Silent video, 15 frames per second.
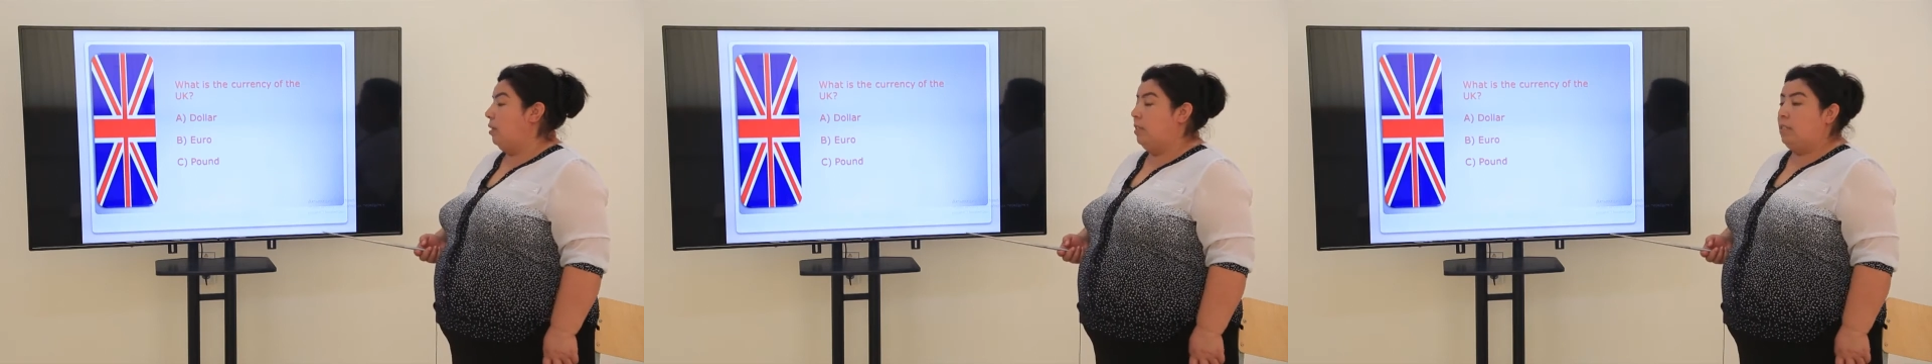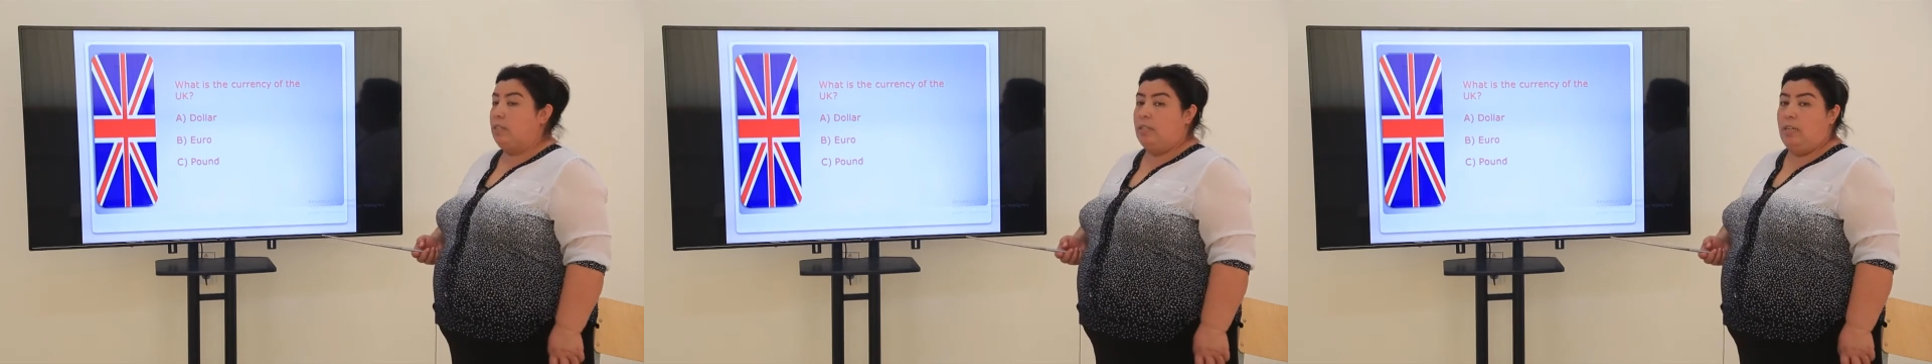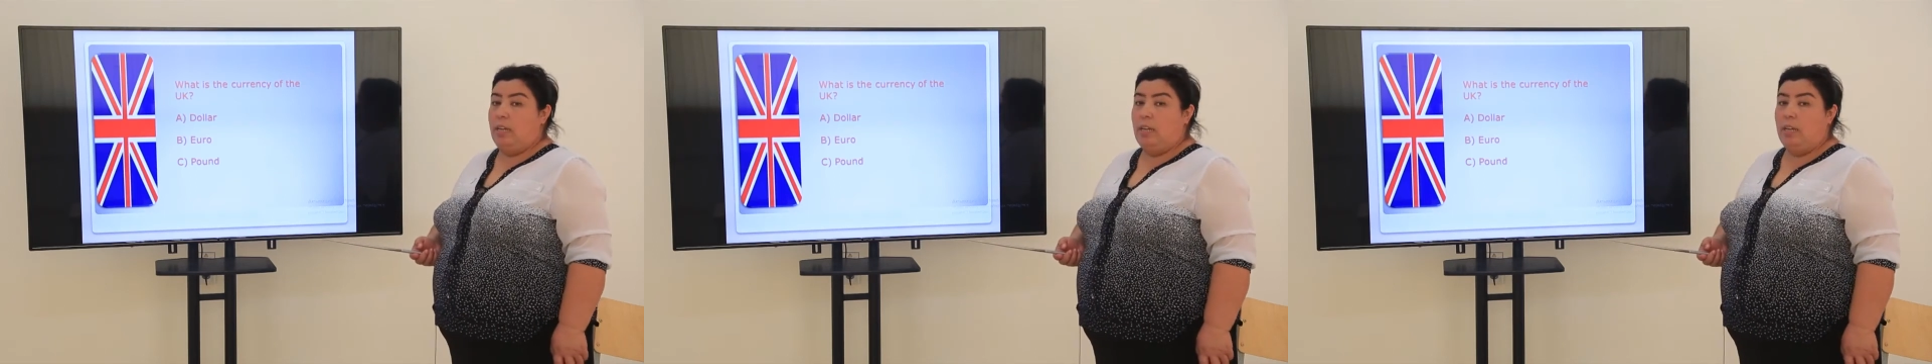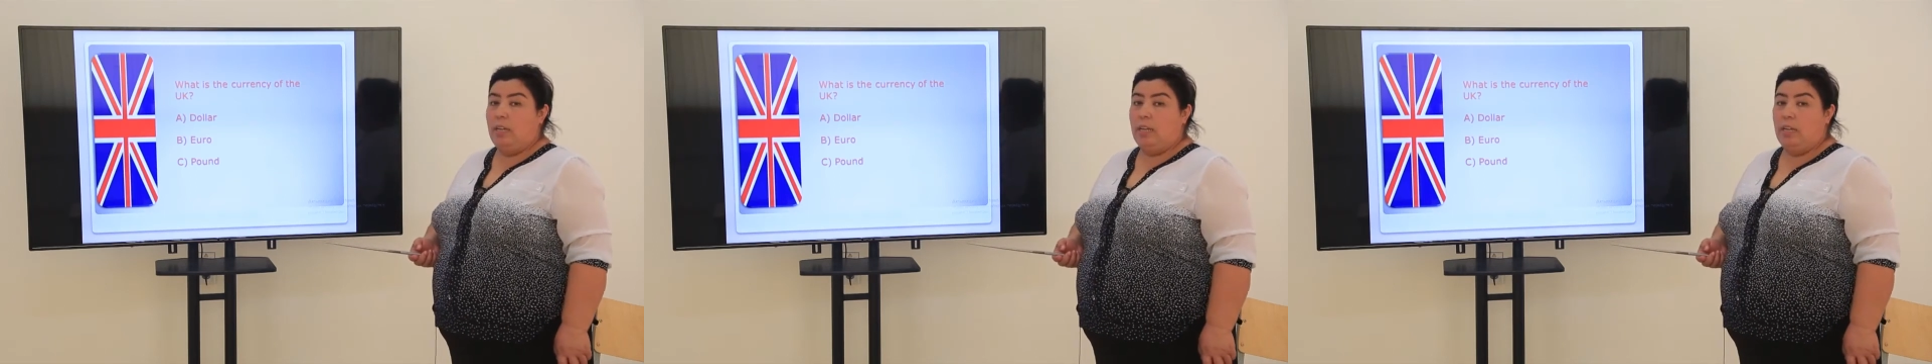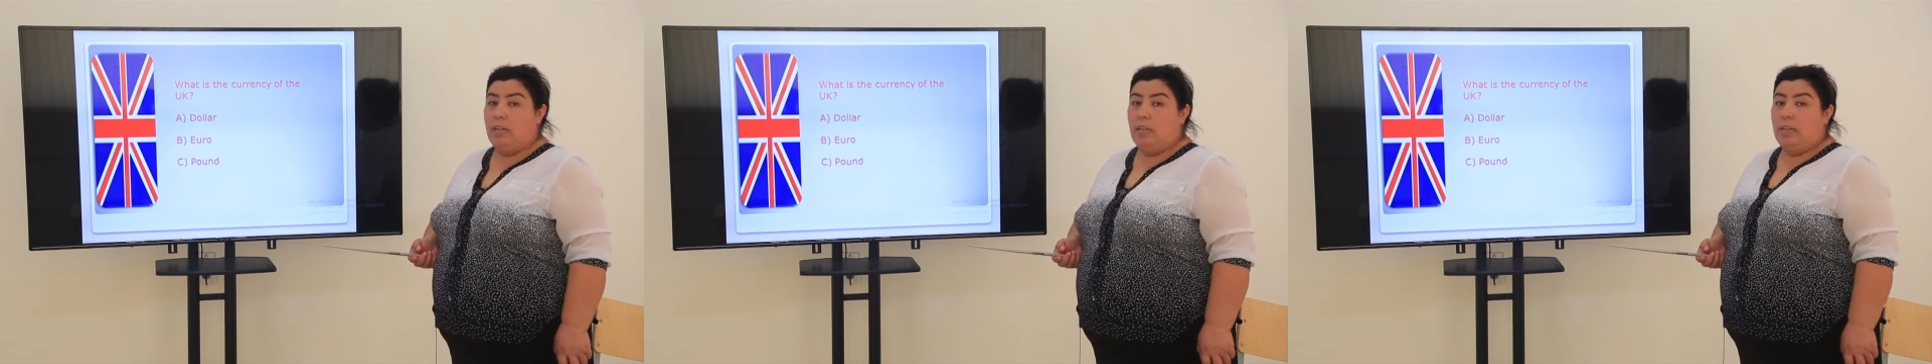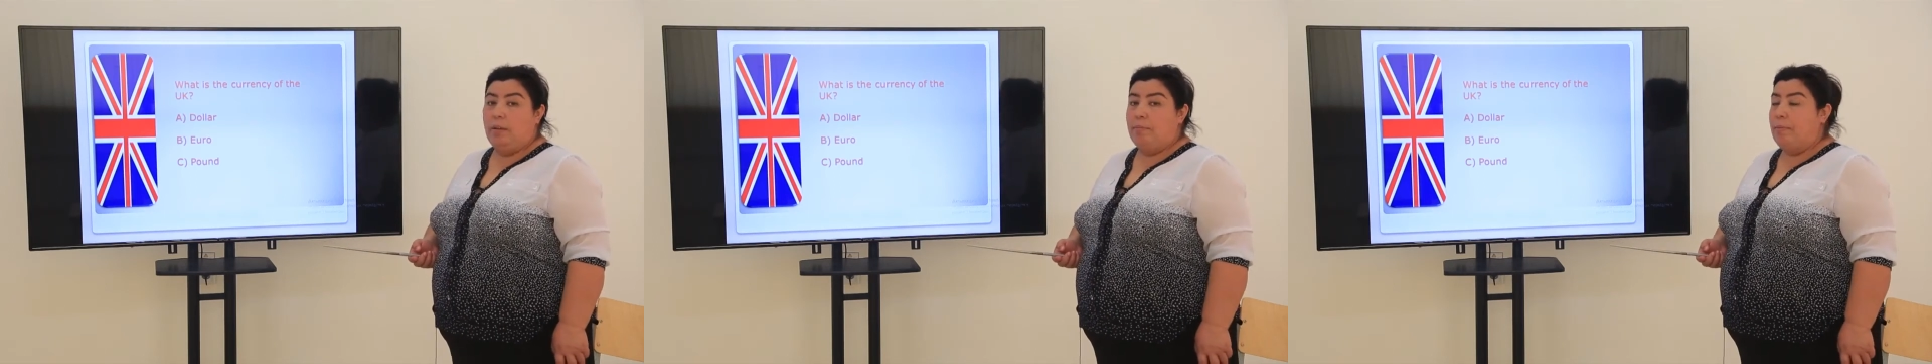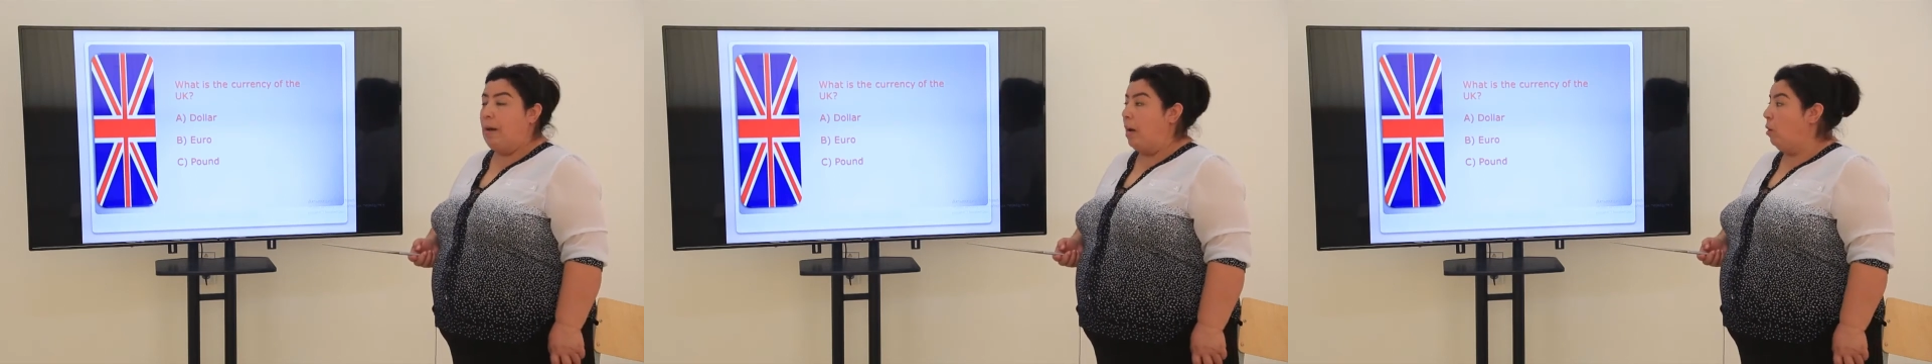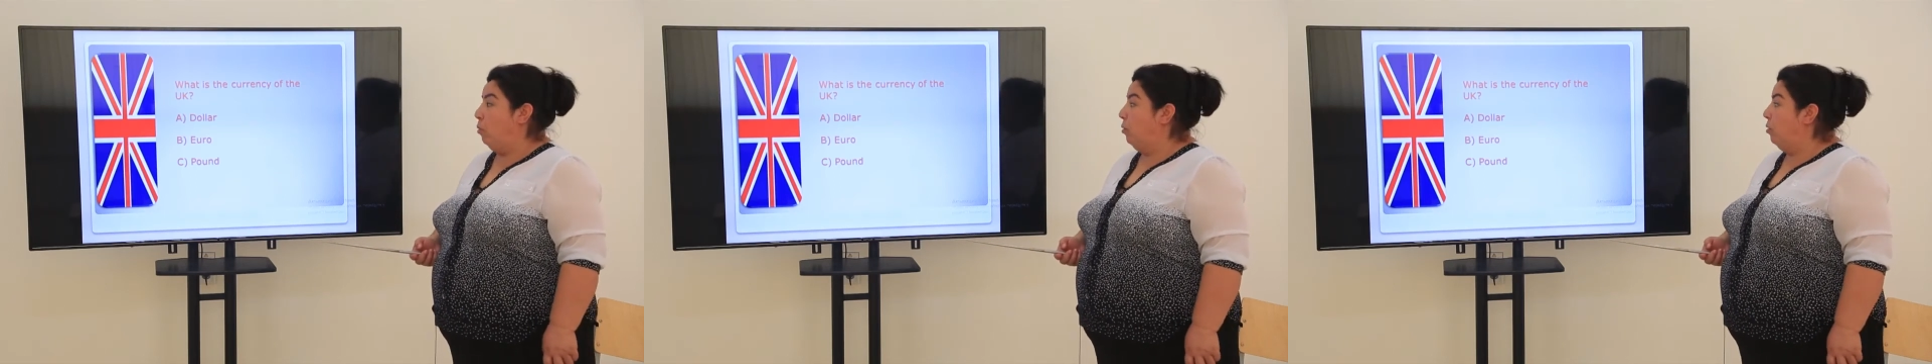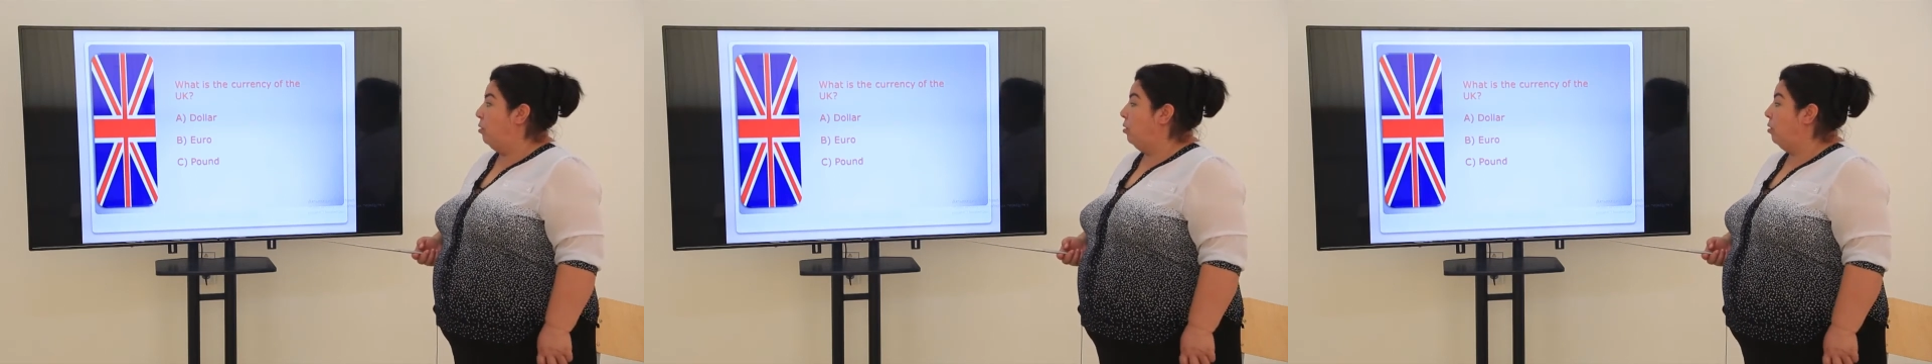C. Pound.